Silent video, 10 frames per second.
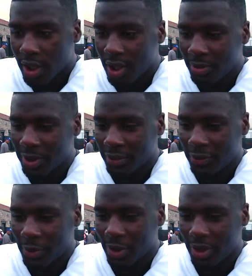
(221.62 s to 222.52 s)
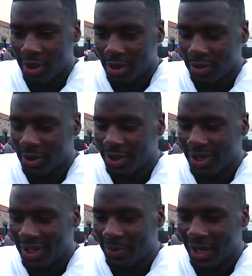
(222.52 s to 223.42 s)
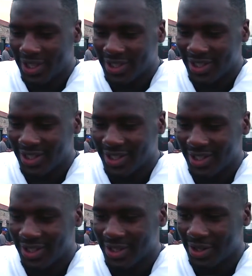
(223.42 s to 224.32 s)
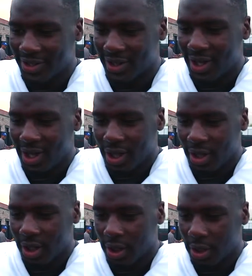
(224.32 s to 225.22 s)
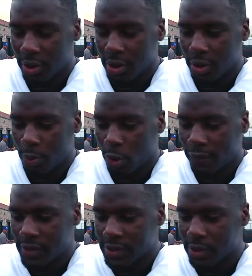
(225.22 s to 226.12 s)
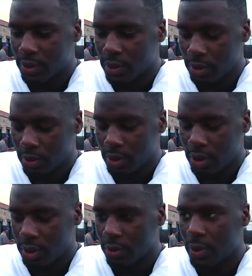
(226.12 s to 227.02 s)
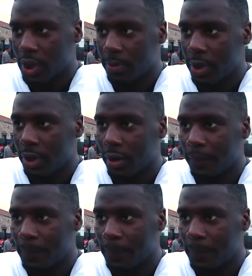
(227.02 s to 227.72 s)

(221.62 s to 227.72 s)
Yeah, I'm looking forward to, you know, throw the knee pads in, you know, to get a little, you know, more physical. You know, we'll get better.